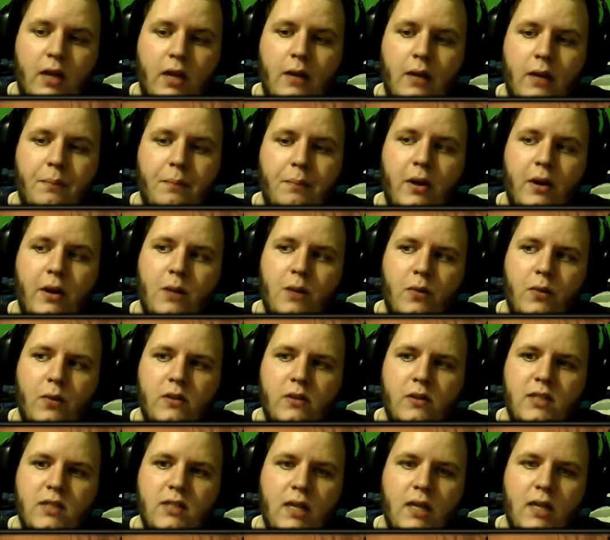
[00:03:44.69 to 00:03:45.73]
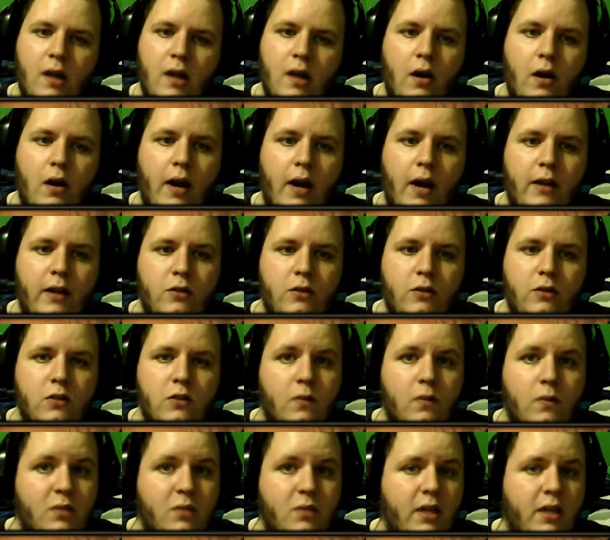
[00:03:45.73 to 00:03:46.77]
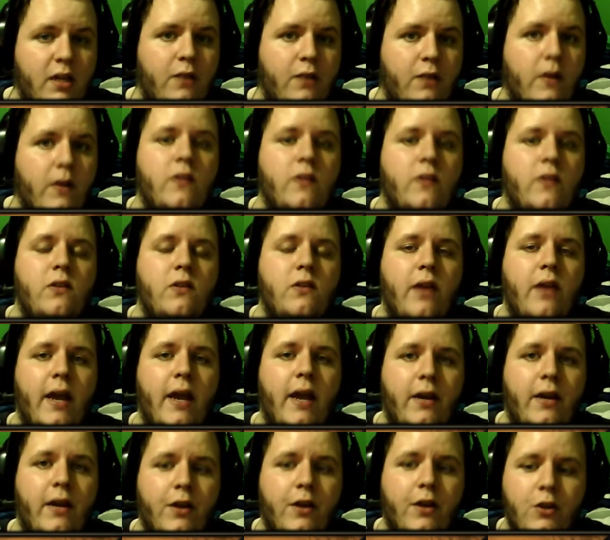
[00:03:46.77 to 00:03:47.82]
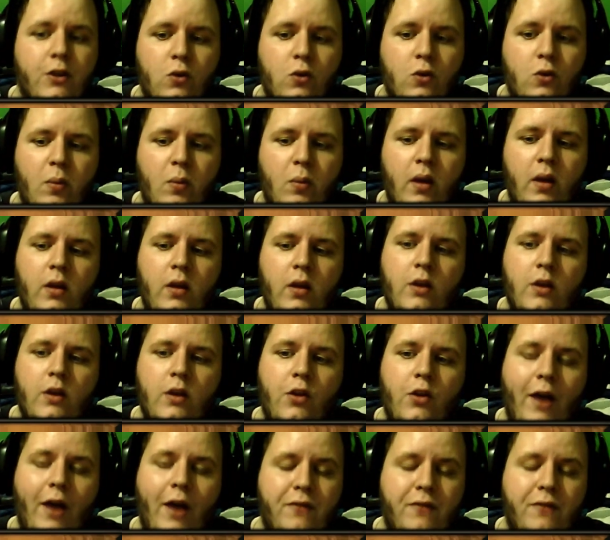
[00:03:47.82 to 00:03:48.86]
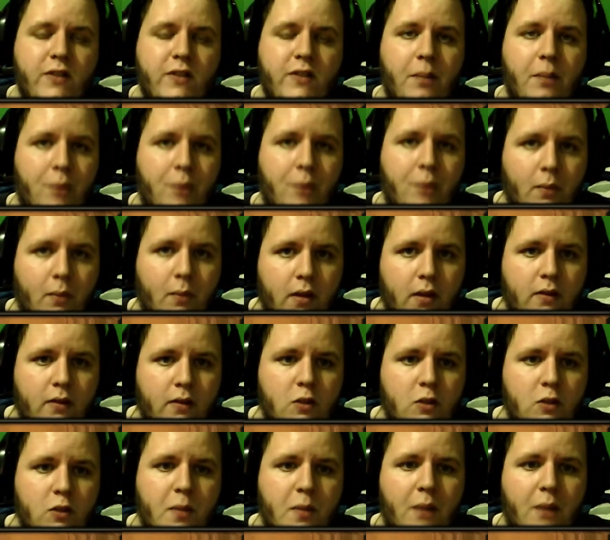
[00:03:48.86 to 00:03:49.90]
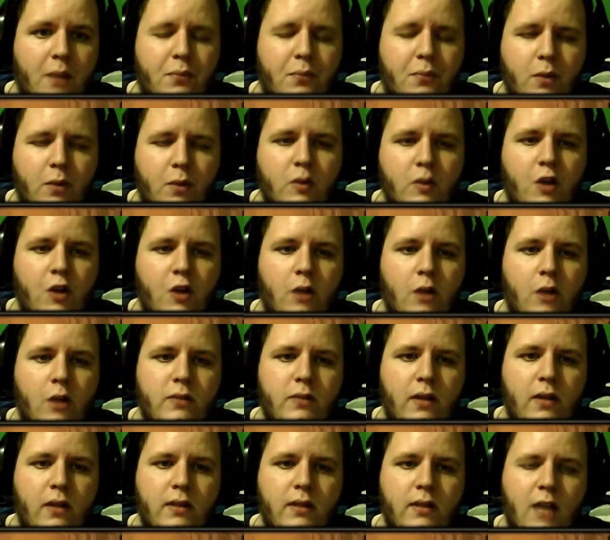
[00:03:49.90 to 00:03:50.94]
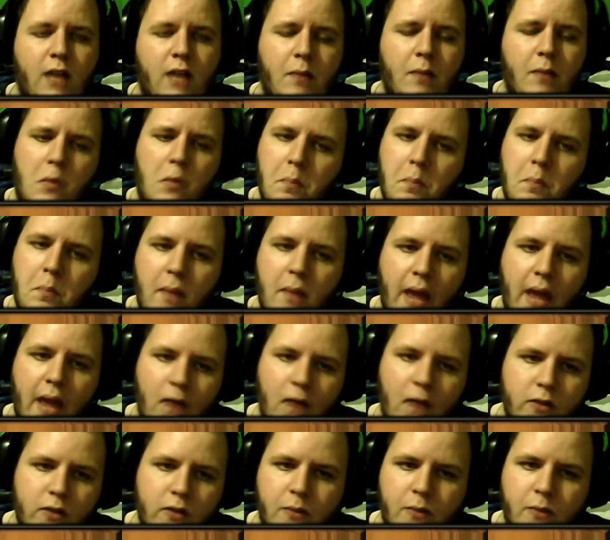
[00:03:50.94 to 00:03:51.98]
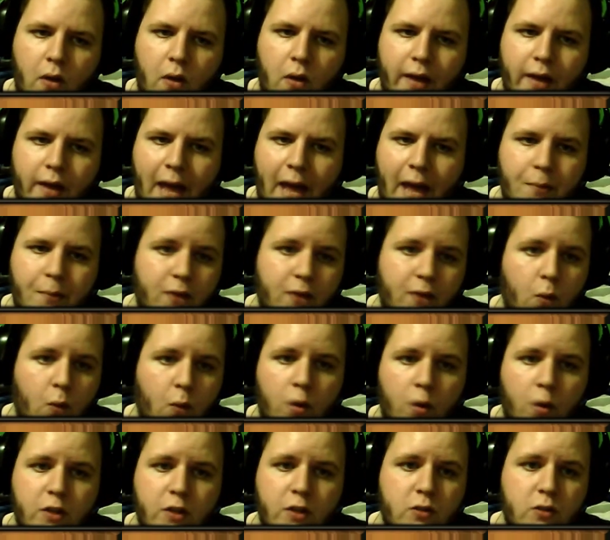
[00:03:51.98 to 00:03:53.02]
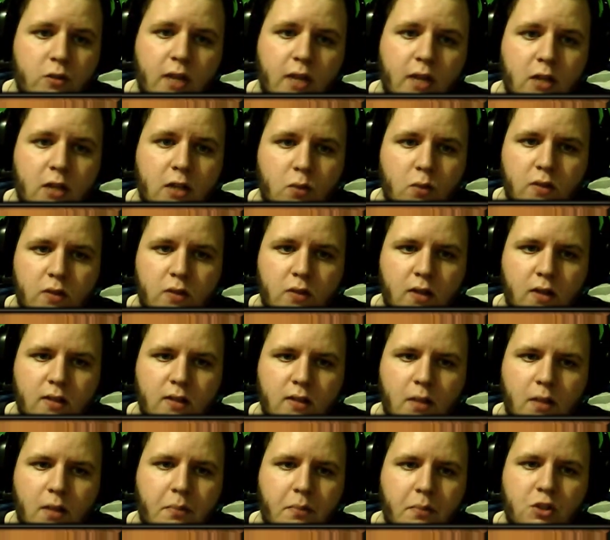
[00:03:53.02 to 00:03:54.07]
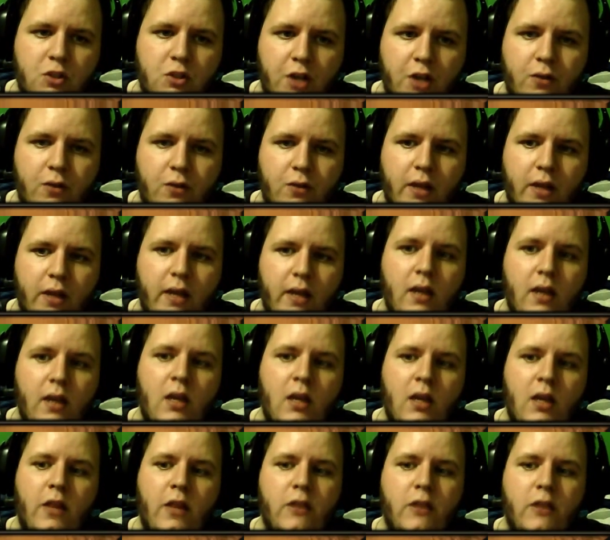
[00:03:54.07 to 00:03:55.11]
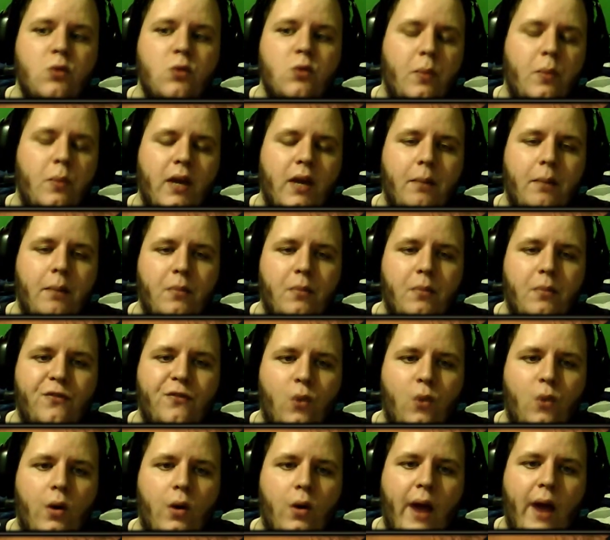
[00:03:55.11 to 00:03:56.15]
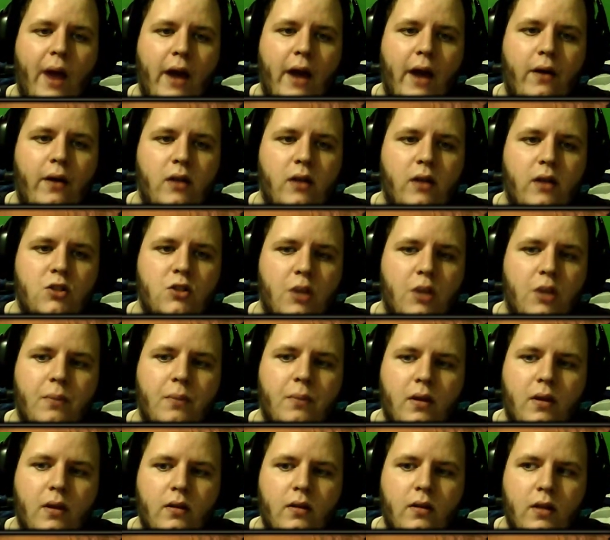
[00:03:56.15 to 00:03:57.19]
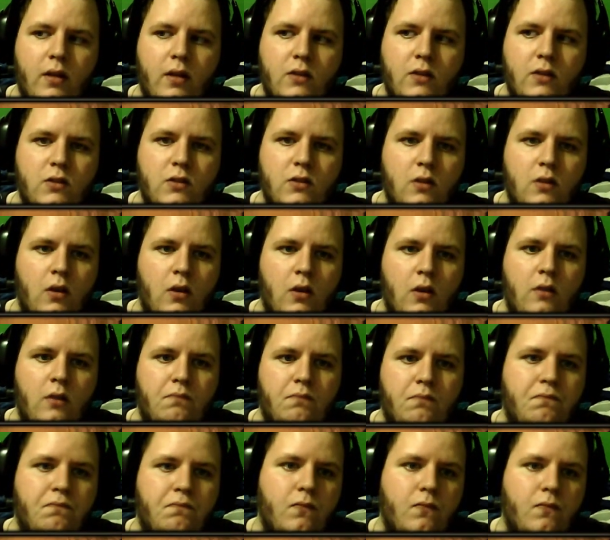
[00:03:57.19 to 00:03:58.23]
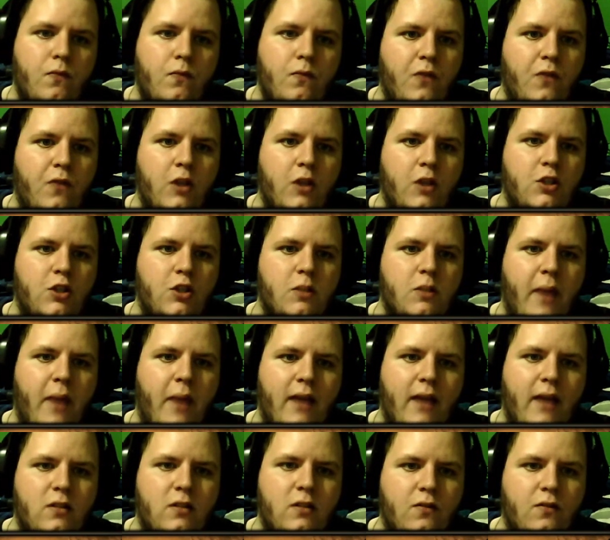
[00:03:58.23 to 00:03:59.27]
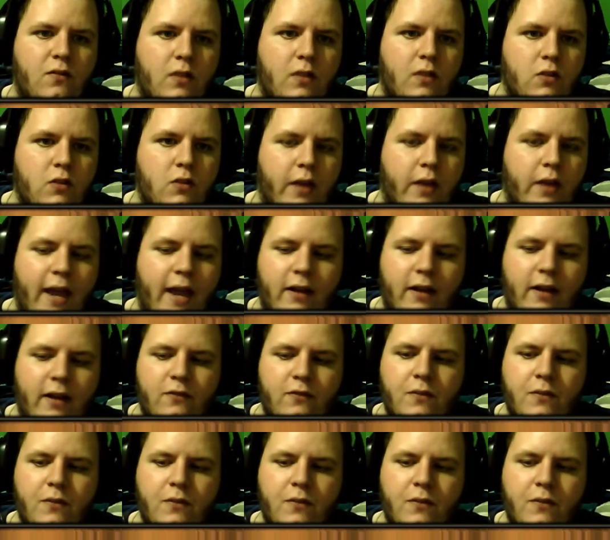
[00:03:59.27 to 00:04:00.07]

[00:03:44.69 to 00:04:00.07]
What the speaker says: Paired up with our CDR and use of Obsidian Ring of the Zodiac in our cube, you'll have this up permanently. This will be up pretty much 100% of the time. You may have a small gap of like 1 to 2 seconds where it's not up, but generally this will be up before Akrat's Champion is finished its passive that's already active.